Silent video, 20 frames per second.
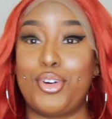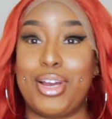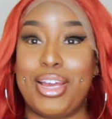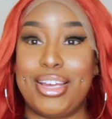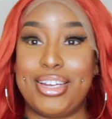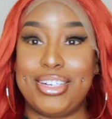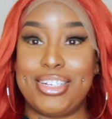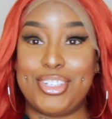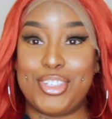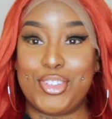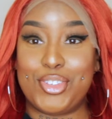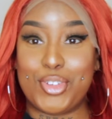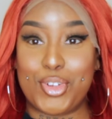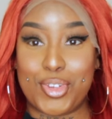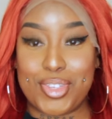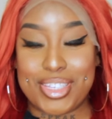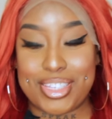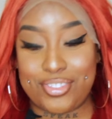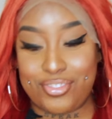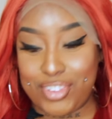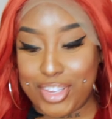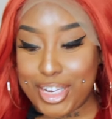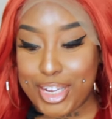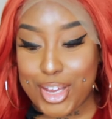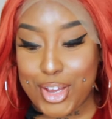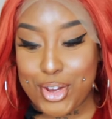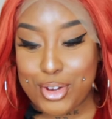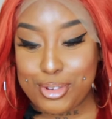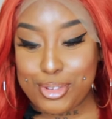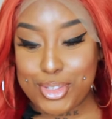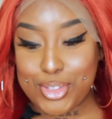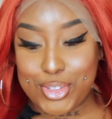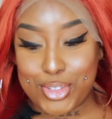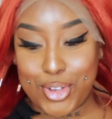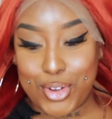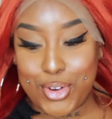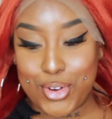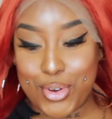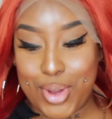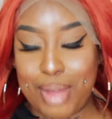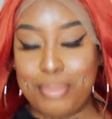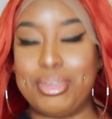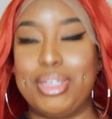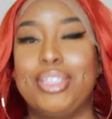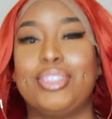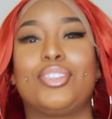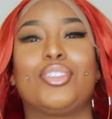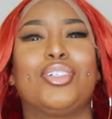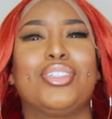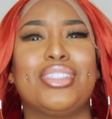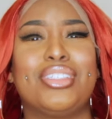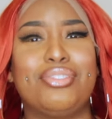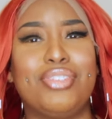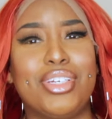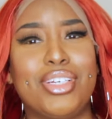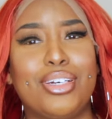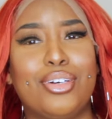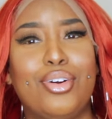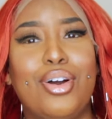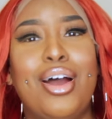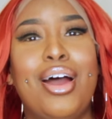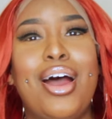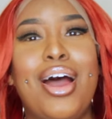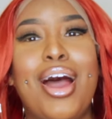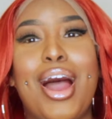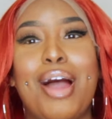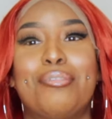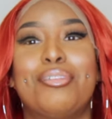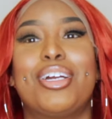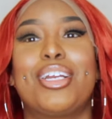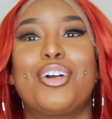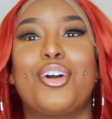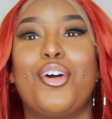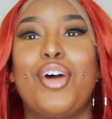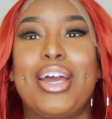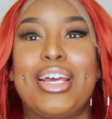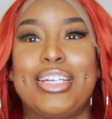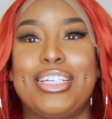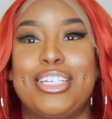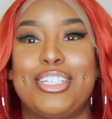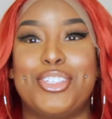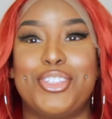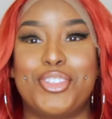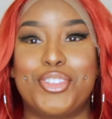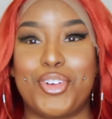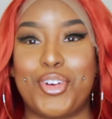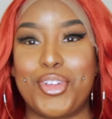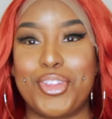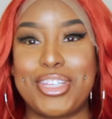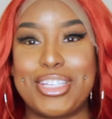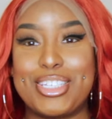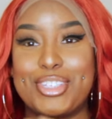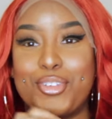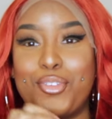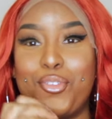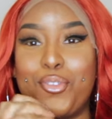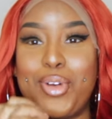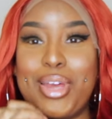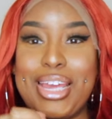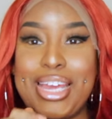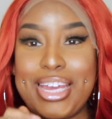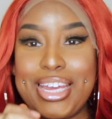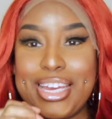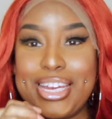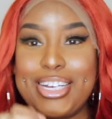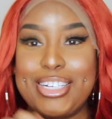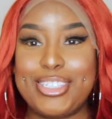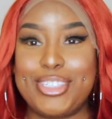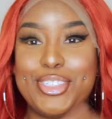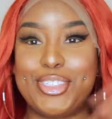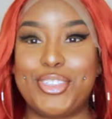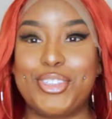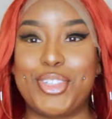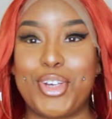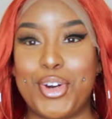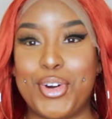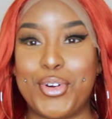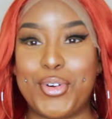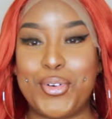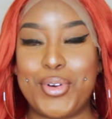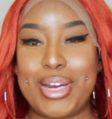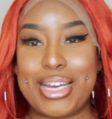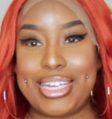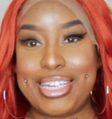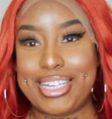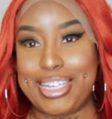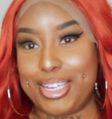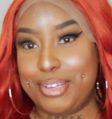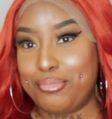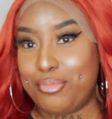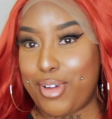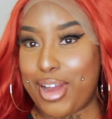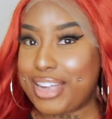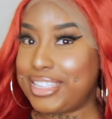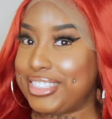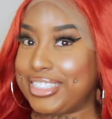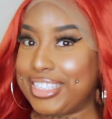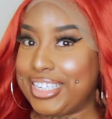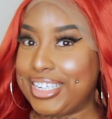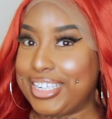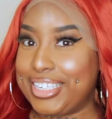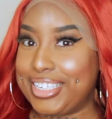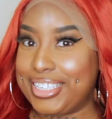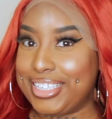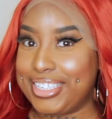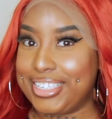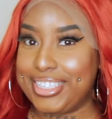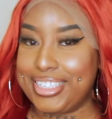gonna go ahead and install this video. So, I mean, install this video. I'm gonna go ahead and install this wig. So keep watching.